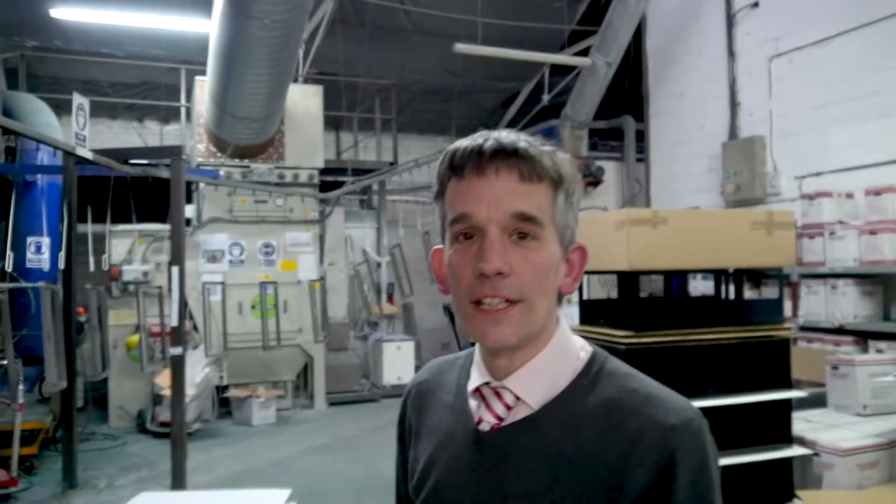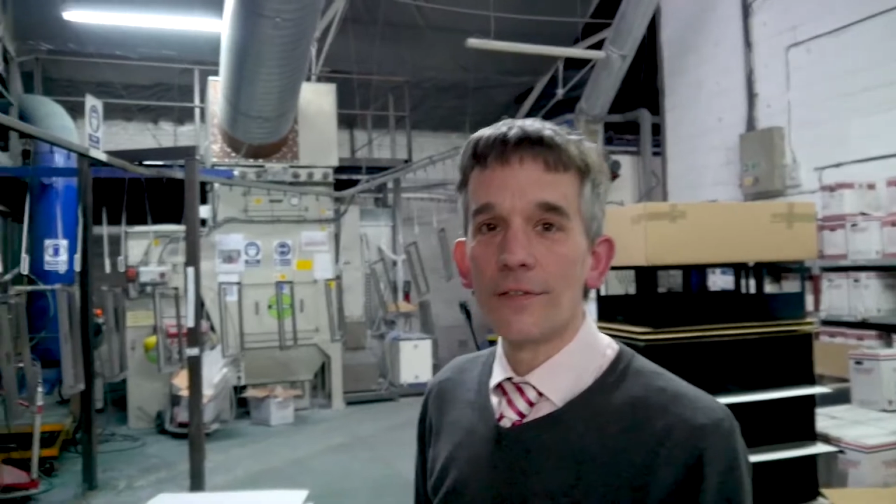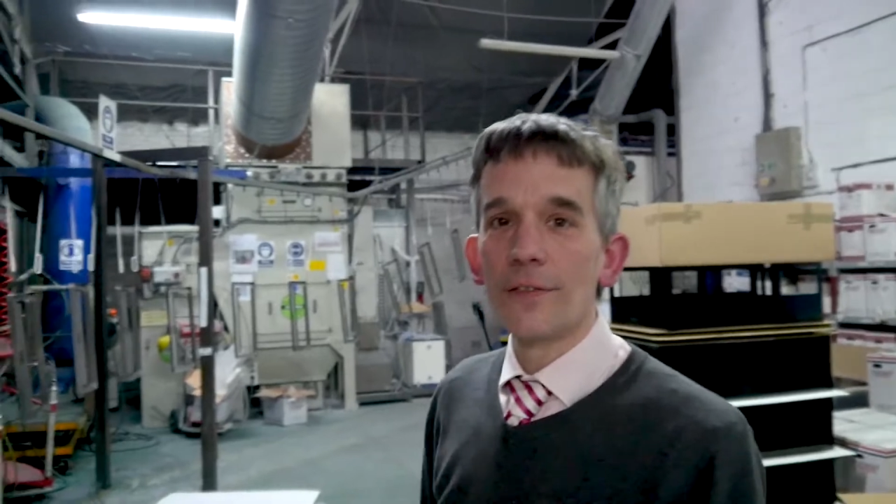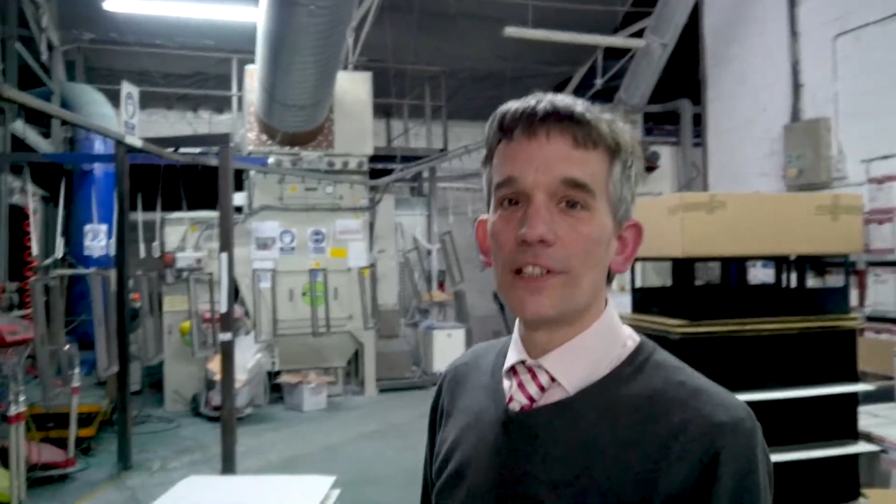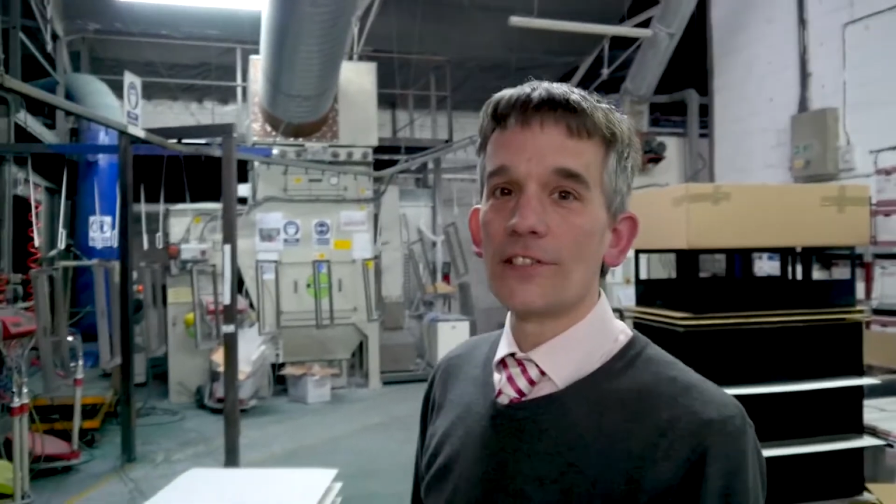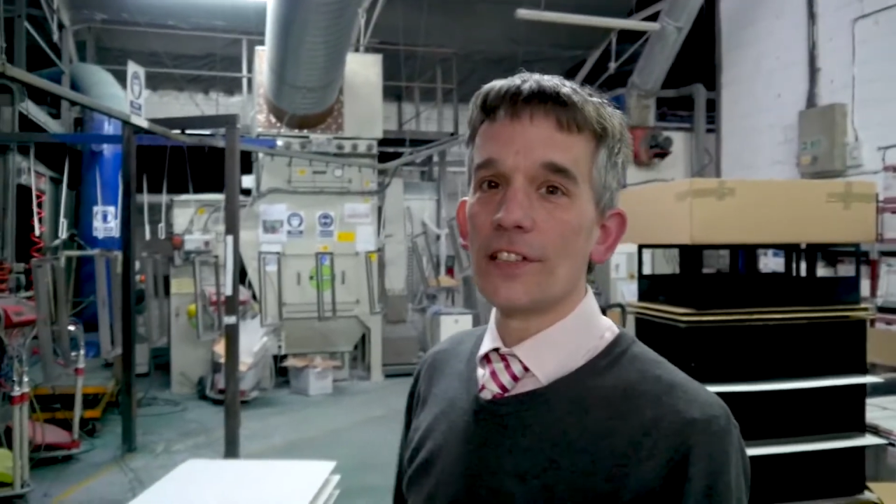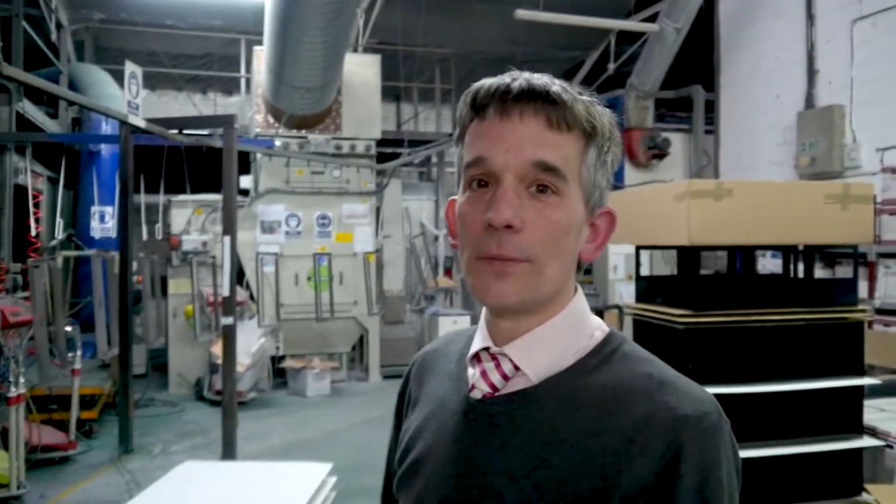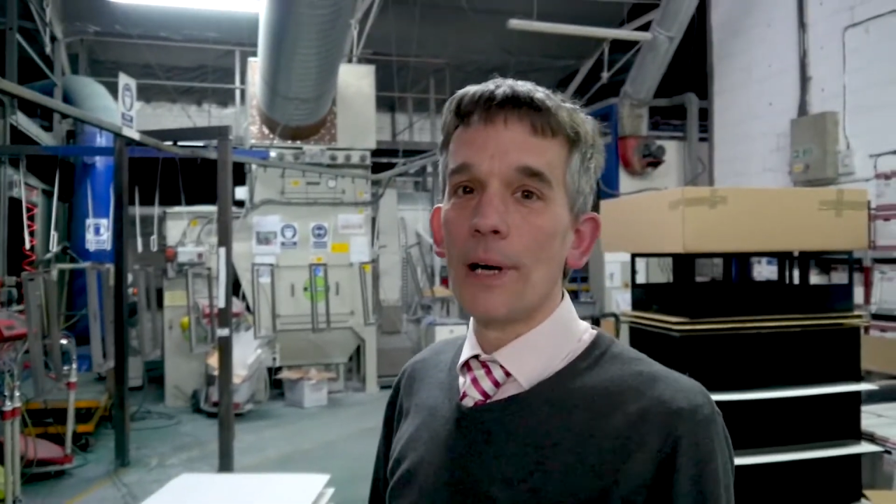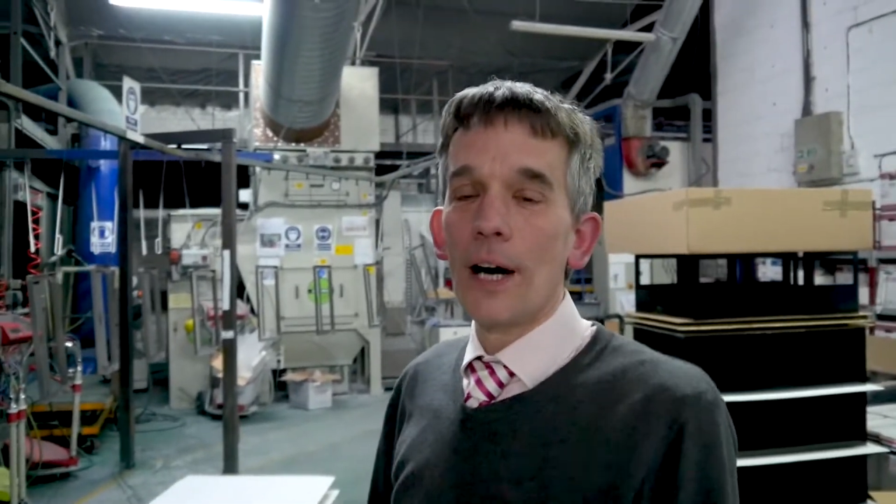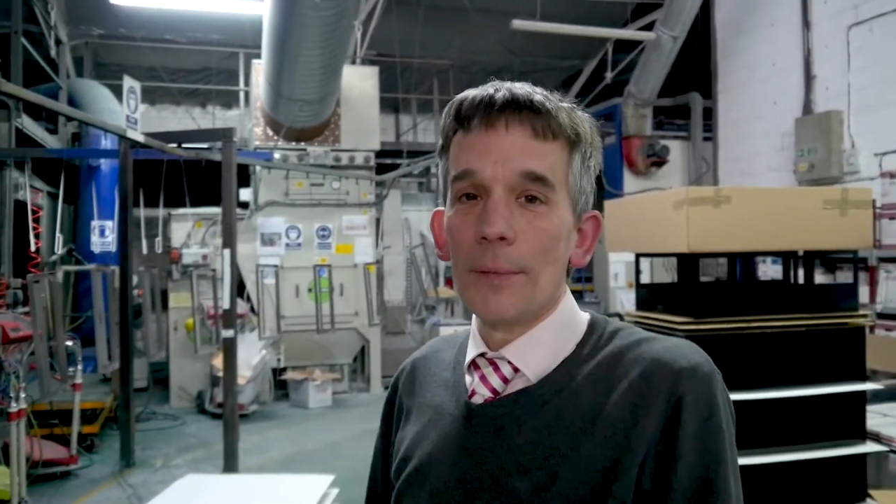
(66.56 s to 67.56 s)
finishing
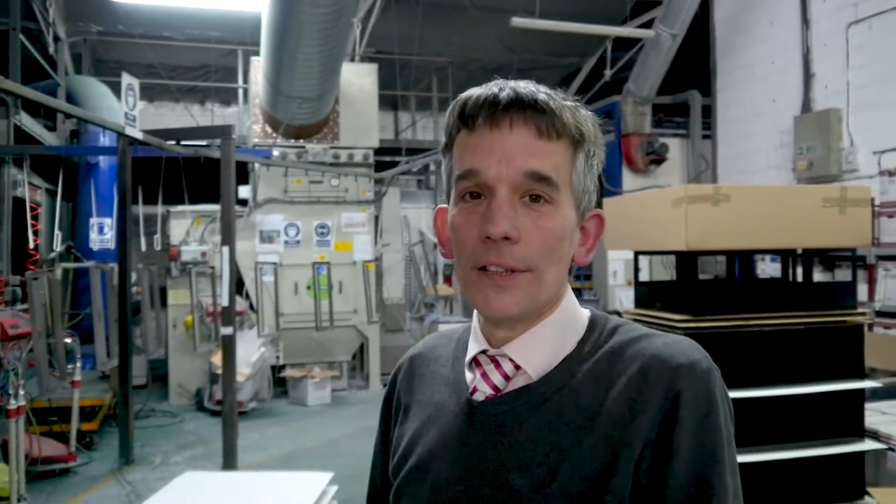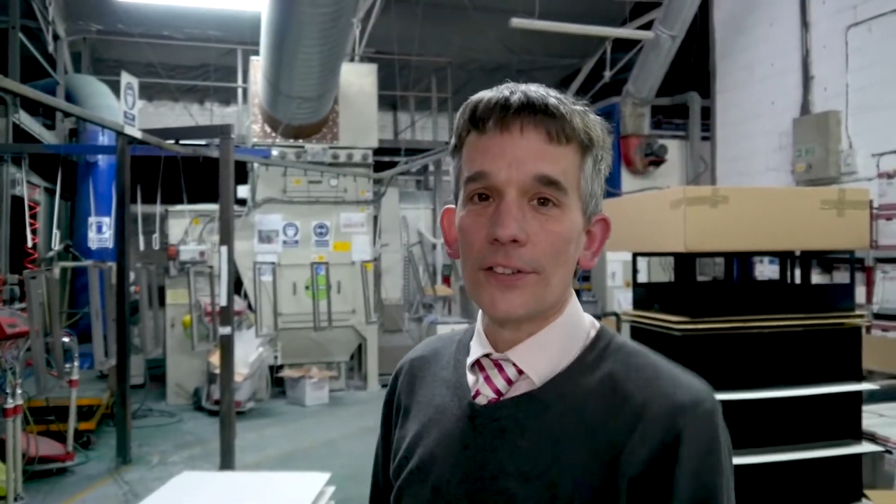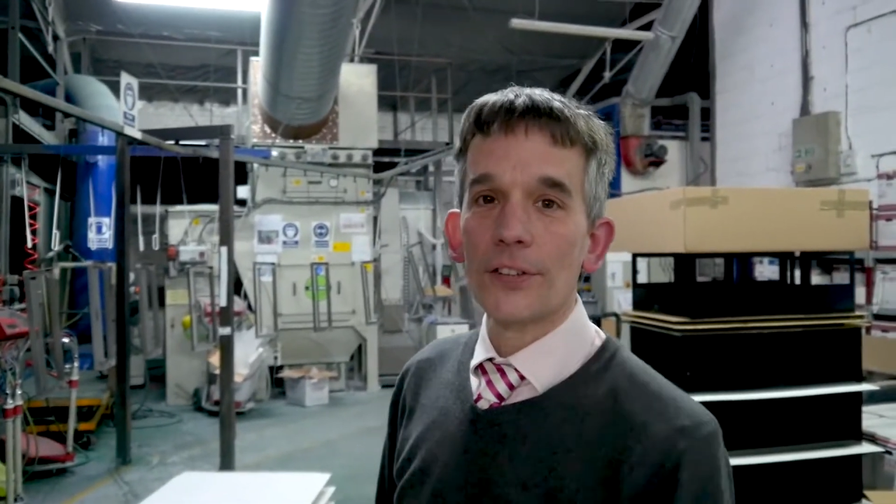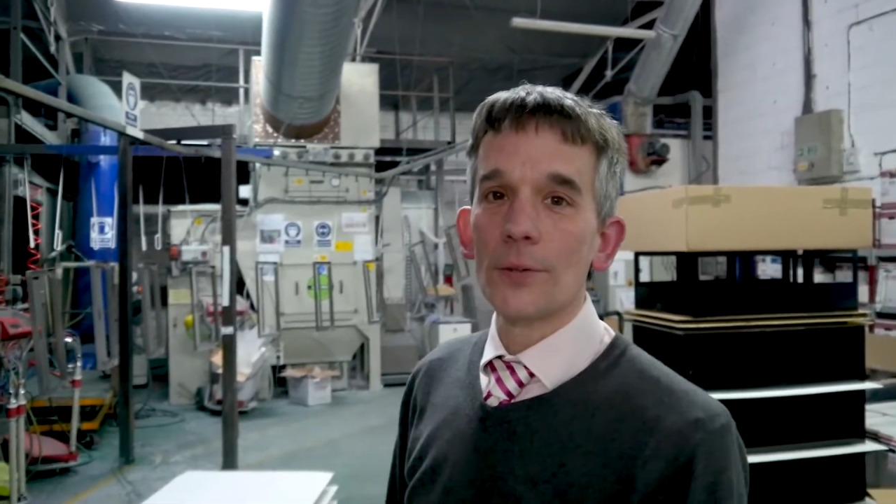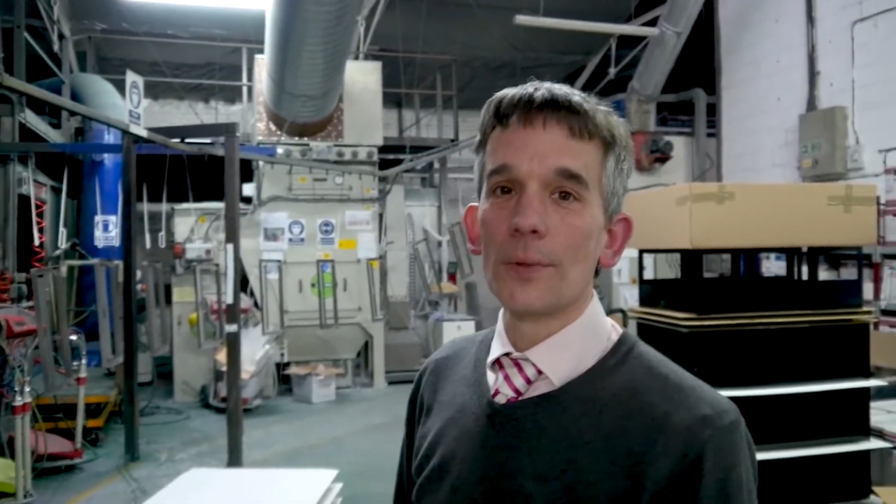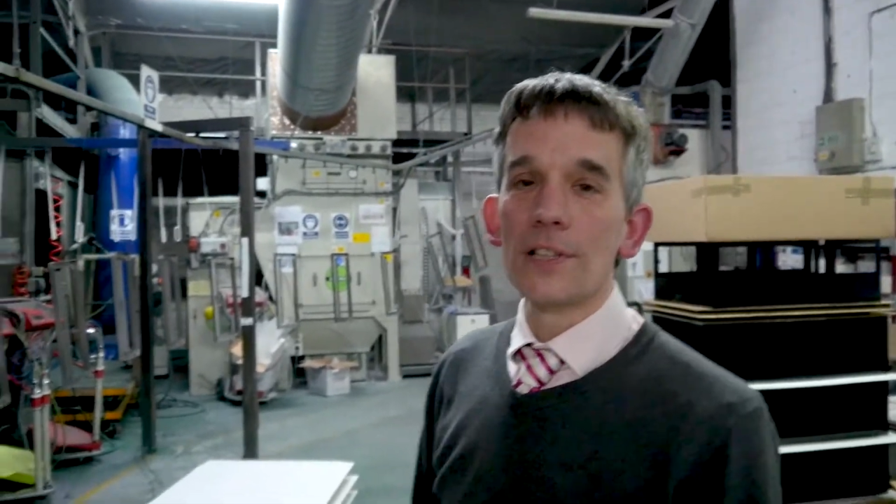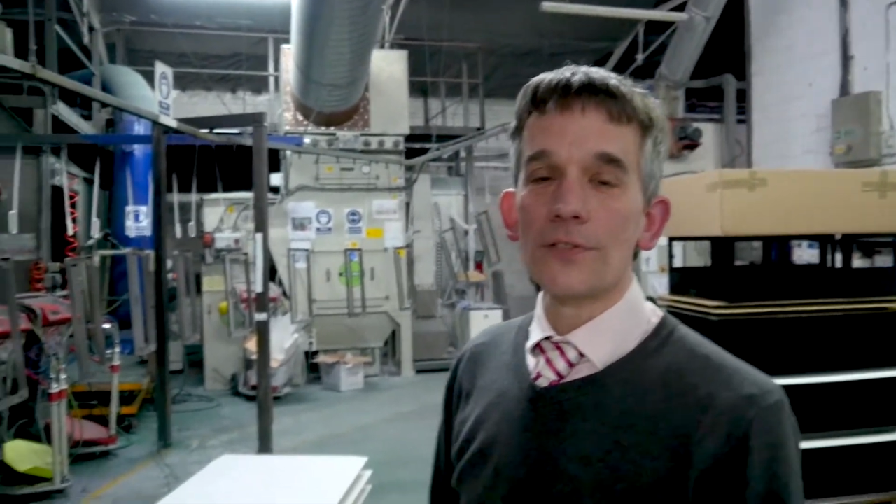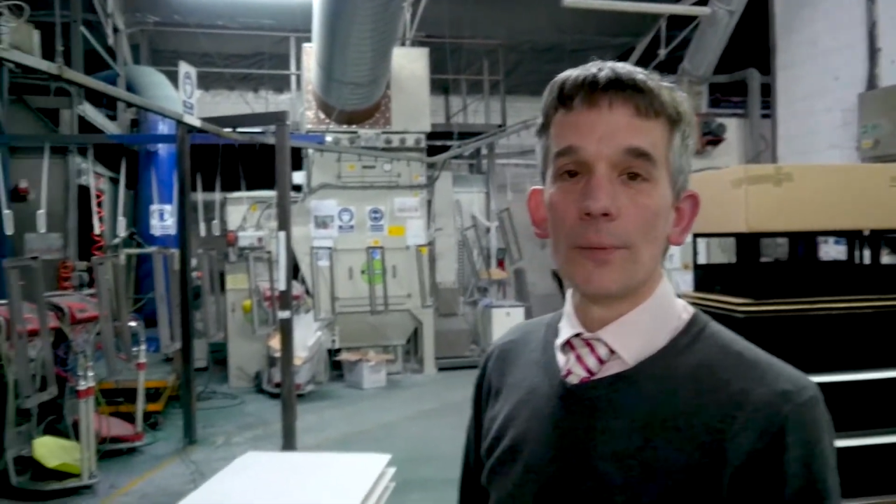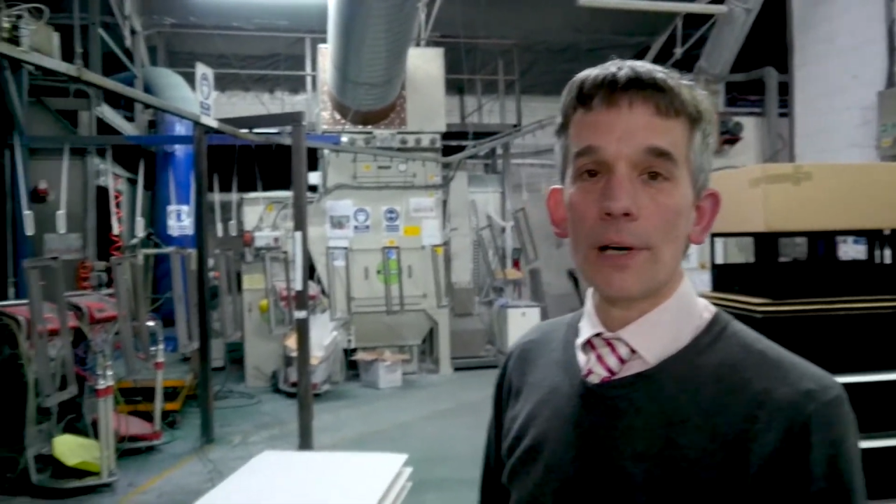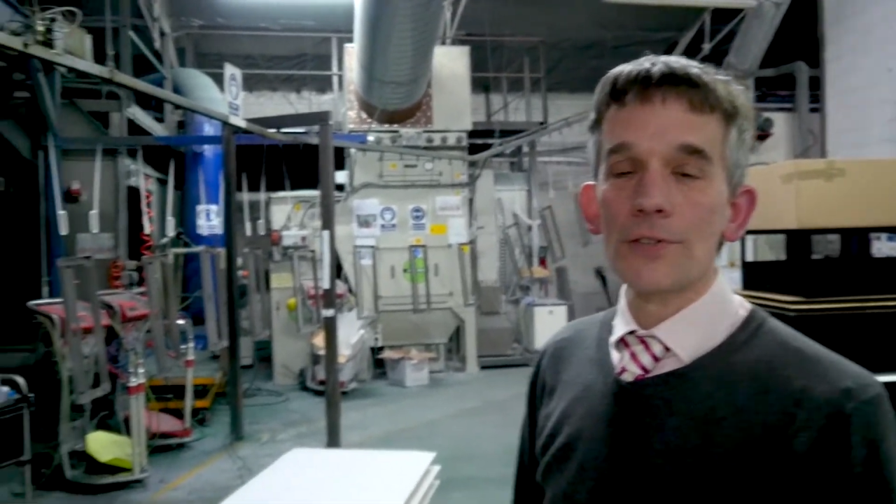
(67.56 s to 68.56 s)
department, which
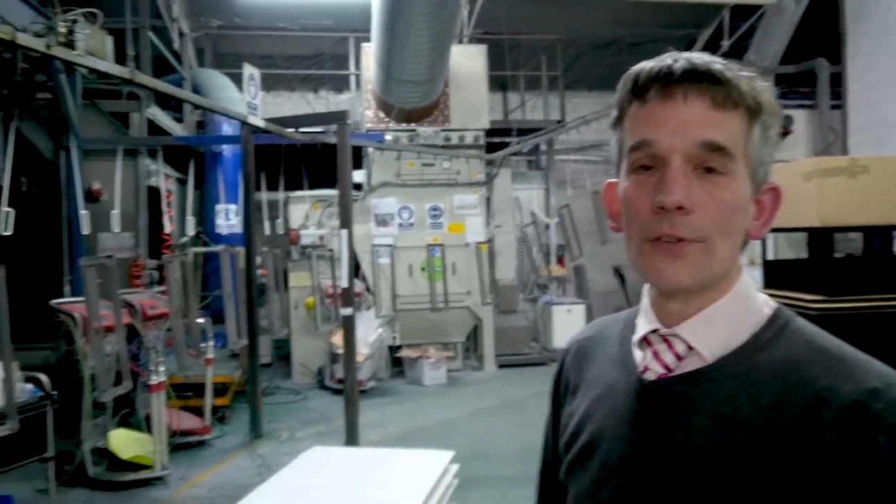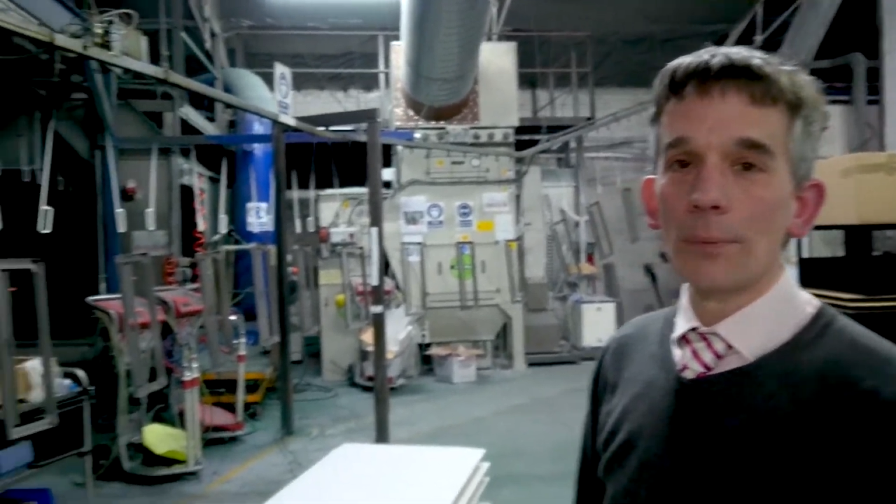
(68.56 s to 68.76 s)
for most of our